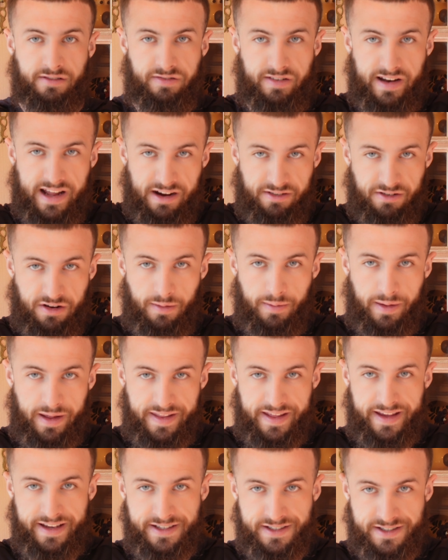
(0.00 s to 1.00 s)
flare up
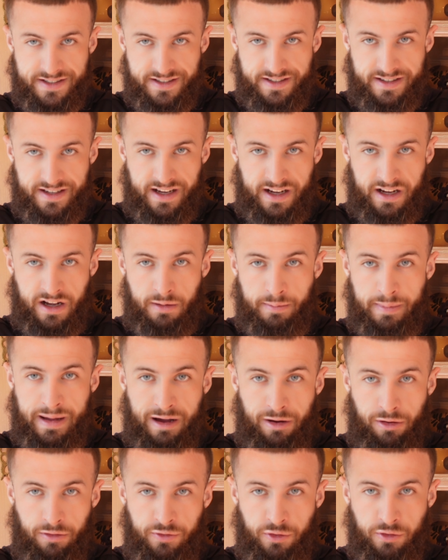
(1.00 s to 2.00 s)
like this and come
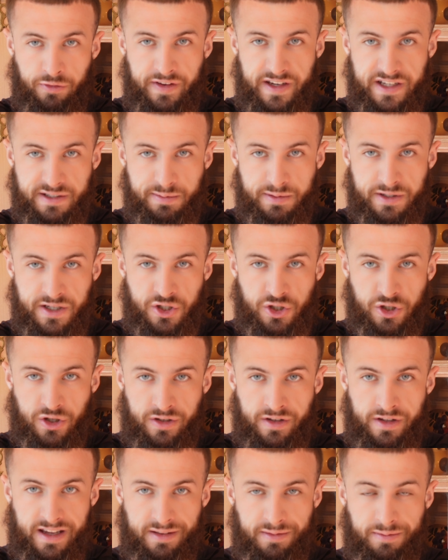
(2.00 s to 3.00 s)
out of your fixed
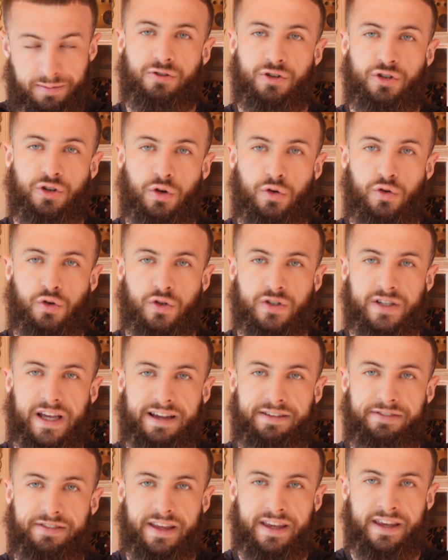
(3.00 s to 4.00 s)
position and reduce your
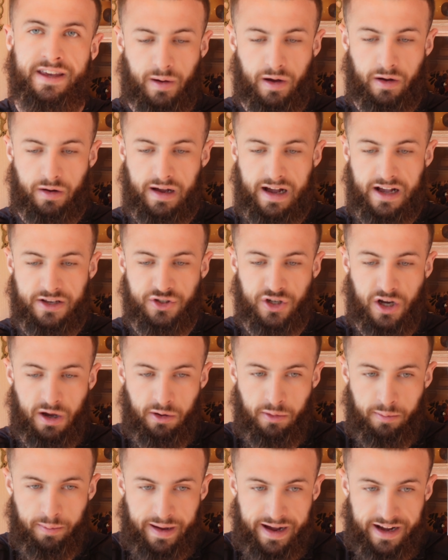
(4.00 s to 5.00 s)
safety. But as you're
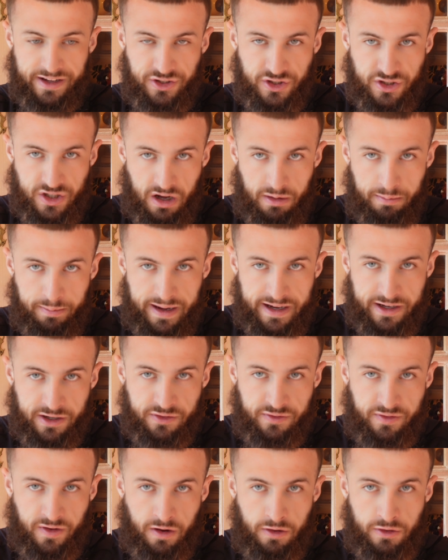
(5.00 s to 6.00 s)
coming back, just come back
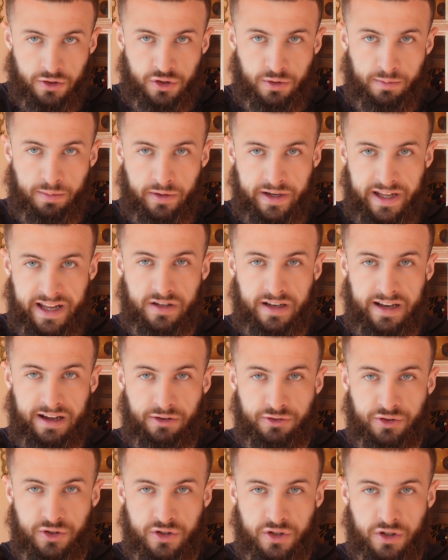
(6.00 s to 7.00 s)
as far as your body
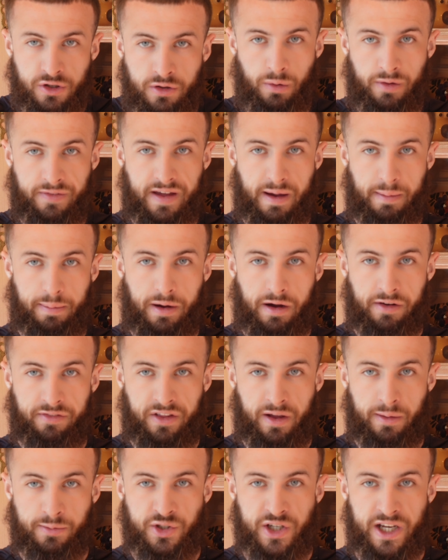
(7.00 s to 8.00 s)
allows you to with that
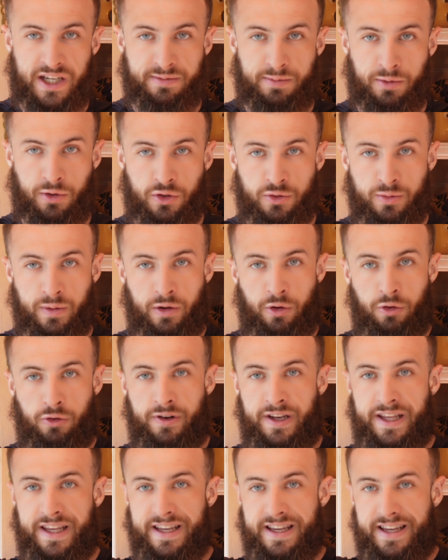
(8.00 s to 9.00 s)
puffed up chest, because we're
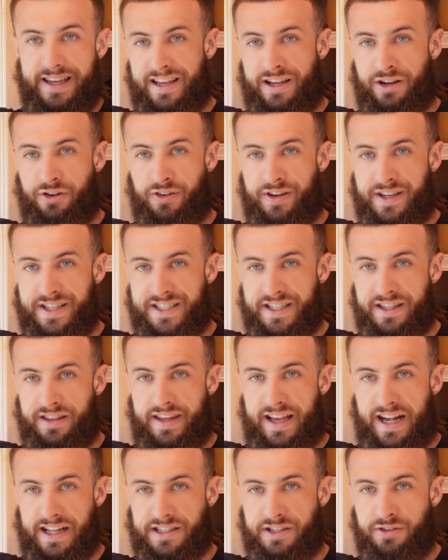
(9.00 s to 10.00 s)
already increasing
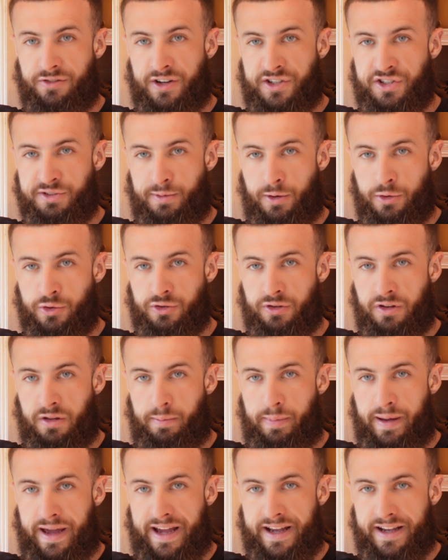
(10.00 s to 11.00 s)
the active range of motion of the
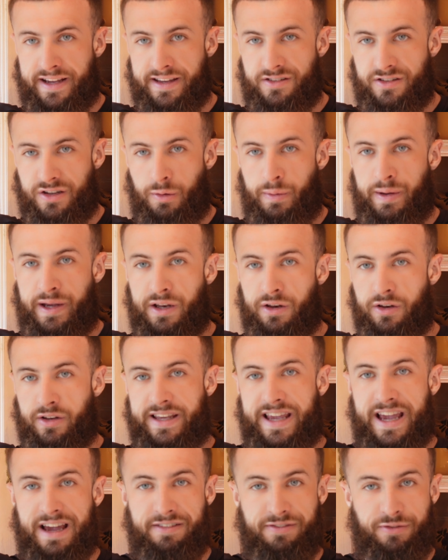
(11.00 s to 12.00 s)
pec. So we can
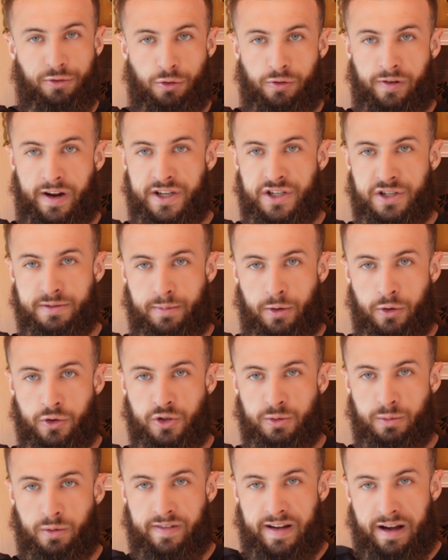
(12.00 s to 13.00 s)
get full range of
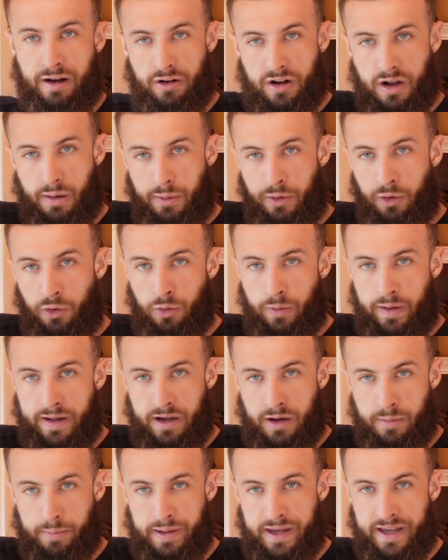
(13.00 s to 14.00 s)
motion without coming all the
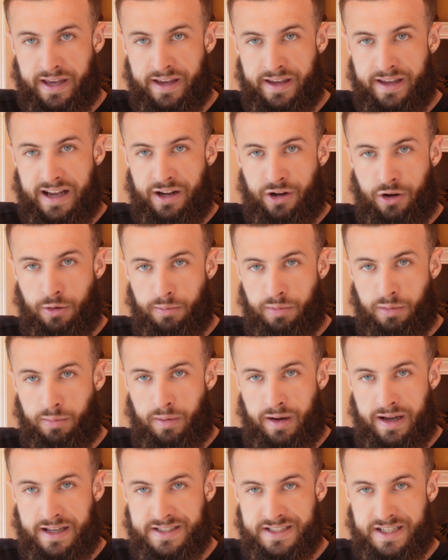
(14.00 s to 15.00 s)
way up here and
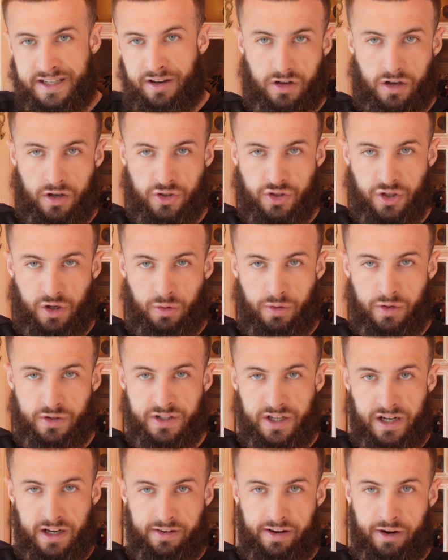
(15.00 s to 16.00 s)
compromising our
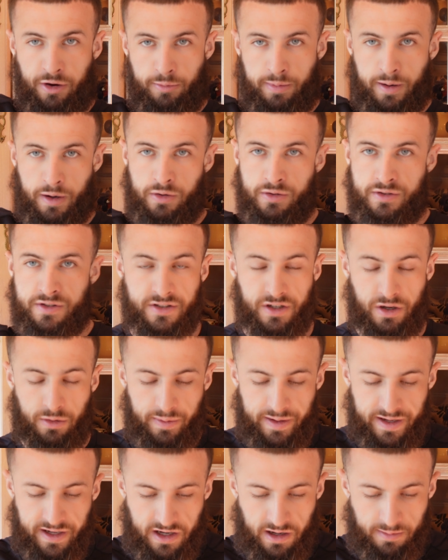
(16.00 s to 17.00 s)
shoulders and our elbows. So
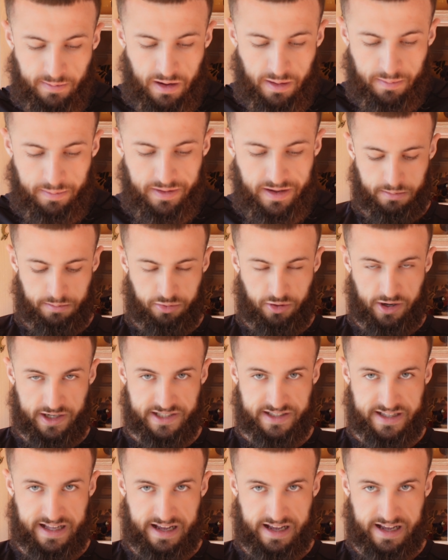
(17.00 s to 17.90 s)
we can come up and press